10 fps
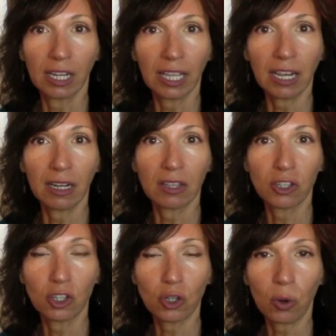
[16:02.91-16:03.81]
And again,
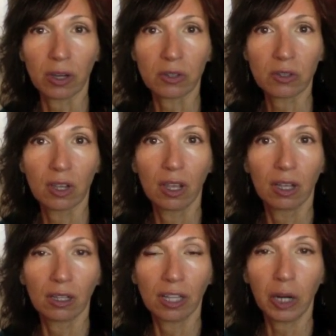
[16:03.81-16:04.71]
it's a choice.
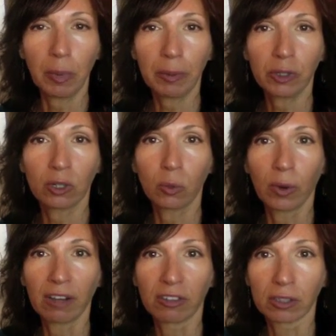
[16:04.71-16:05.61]
A lot of people are going to
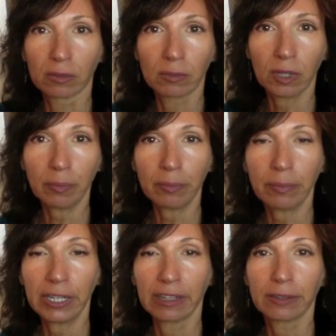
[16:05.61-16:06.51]
waver up
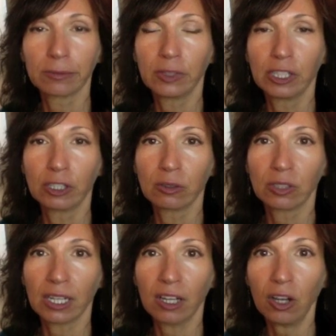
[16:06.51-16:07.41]
and down, you know,
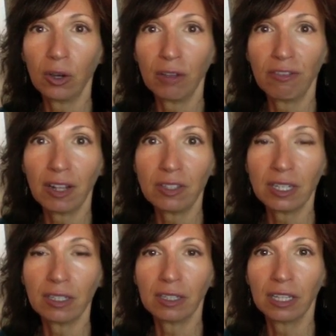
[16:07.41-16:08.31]
it's like, oh, I felt
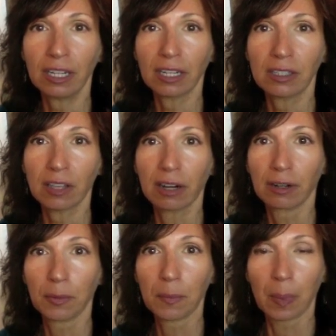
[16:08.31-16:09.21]
it, and then I got
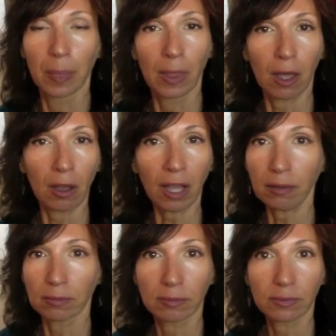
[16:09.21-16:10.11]
scared.
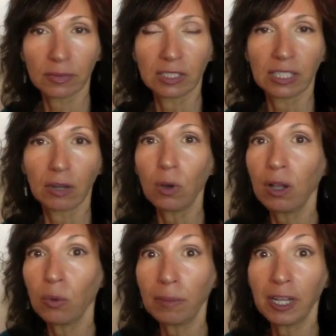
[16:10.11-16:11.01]
Okay. It's like,
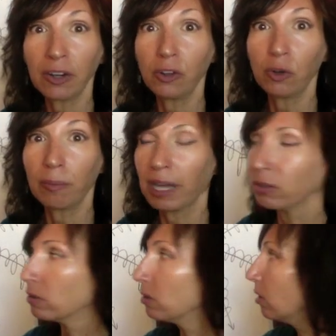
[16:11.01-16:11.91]
well, what am I going to do
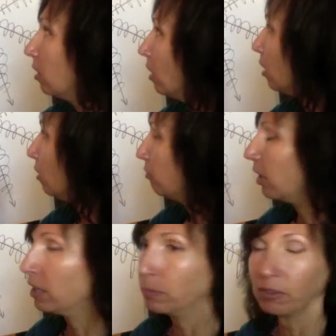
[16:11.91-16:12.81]
about, uh, if
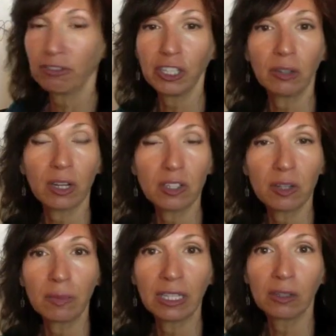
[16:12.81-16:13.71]
I'm a fully
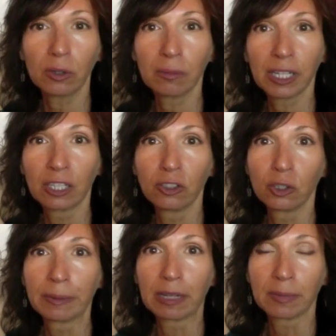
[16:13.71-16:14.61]
Christ being, what am I going to
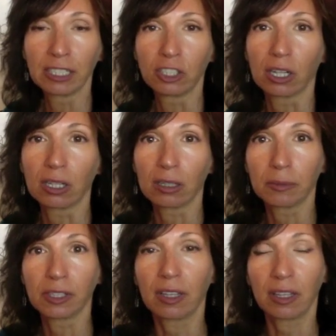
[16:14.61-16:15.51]
do about my job,
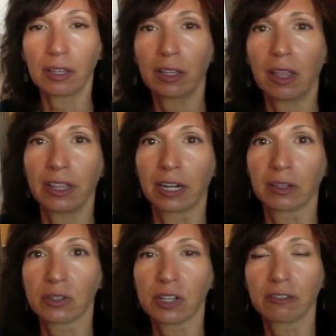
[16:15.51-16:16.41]
all, all that
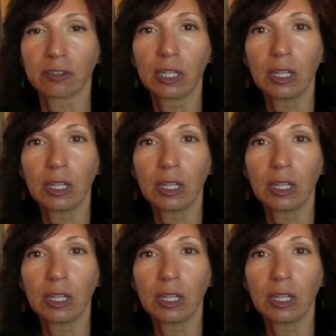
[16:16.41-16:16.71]
other stuff.